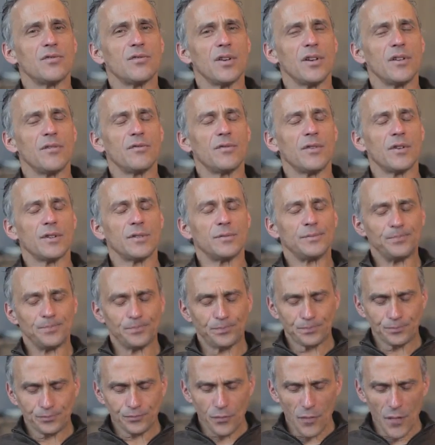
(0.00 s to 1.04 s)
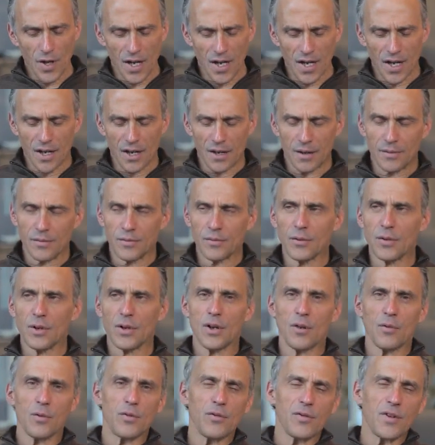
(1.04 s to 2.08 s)
rainfall. You
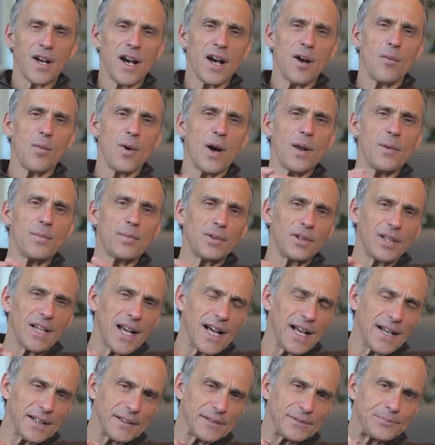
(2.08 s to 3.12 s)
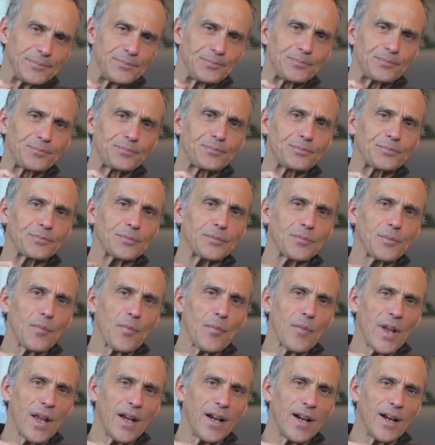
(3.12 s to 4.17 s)
know, we've got one planet,
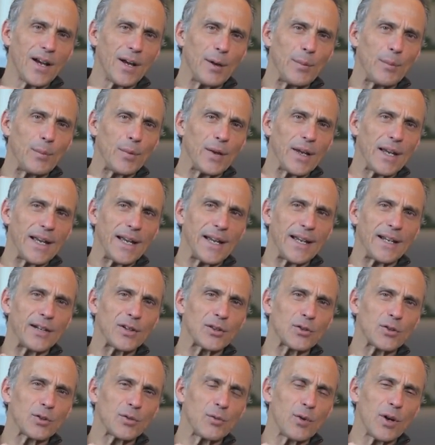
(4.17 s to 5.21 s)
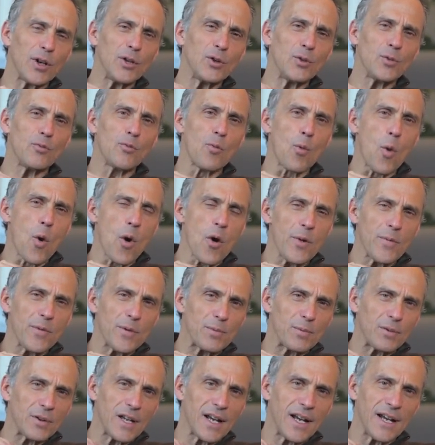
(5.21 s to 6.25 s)
and when you warm
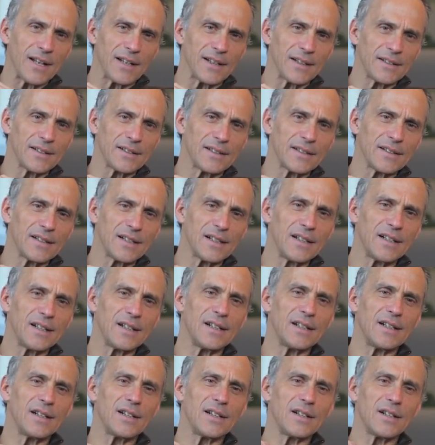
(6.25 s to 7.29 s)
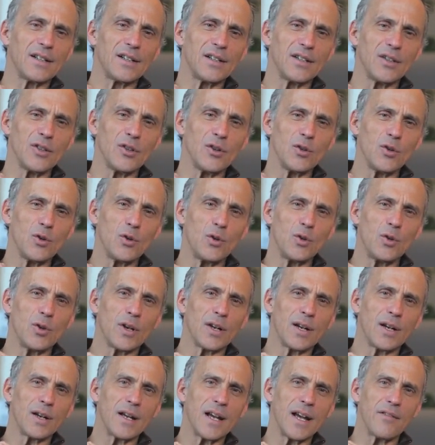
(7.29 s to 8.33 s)
the planet, you
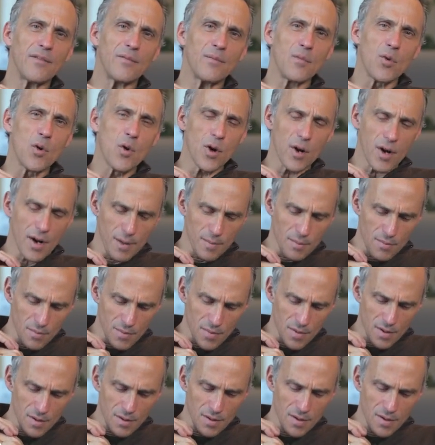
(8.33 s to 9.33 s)
have more